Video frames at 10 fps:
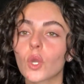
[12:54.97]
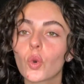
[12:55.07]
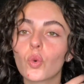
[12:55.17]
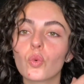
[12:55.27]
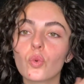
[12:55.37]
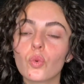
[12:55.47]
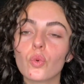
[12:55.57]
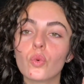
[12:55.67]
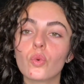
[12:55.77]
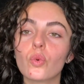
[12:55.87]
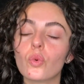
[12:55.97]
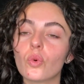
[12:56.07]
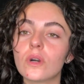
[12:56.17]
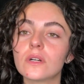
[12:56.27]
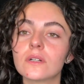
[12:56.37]

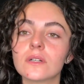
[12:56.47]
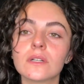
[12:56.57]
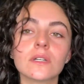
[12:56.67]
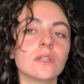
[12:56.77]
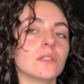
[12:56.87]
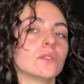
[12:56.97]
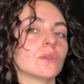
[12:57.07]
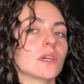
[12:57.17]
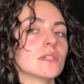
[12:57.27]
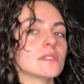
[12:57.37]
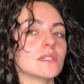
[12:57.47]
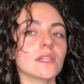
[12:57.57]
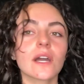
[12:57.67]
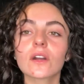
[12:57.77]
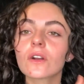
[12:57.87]
Ooh, do you guys see
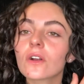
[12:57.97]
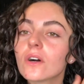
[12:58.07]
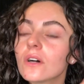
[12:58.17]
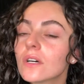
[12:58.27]
that curl?